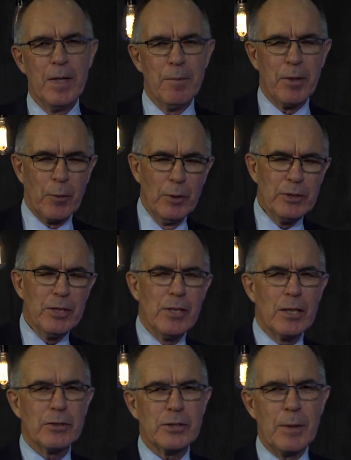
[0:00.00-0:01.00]
But I want you to
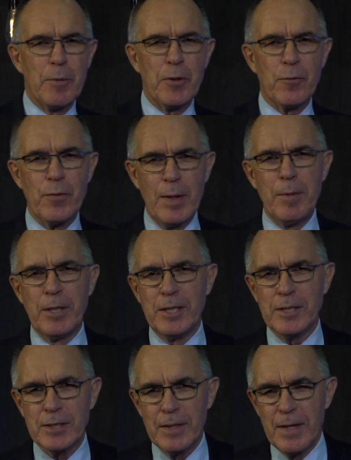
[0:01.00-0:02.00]
notice some of the
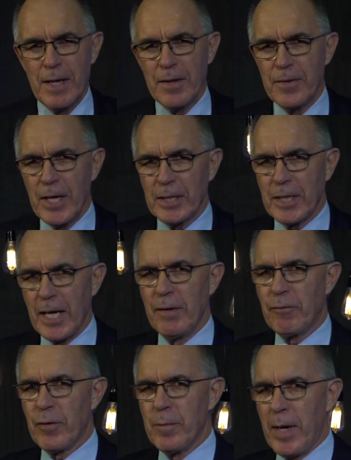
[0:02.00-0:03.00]
remedies that
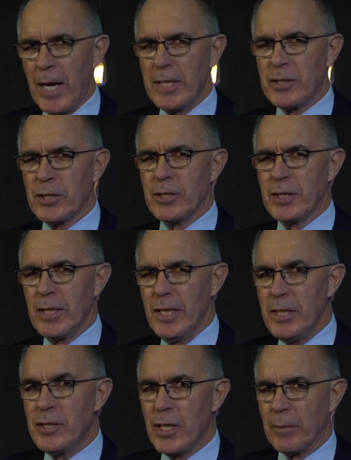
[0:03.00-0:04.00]
came from ancient
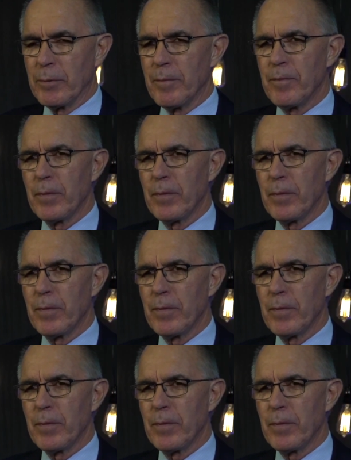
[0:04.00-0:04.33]
Egypt.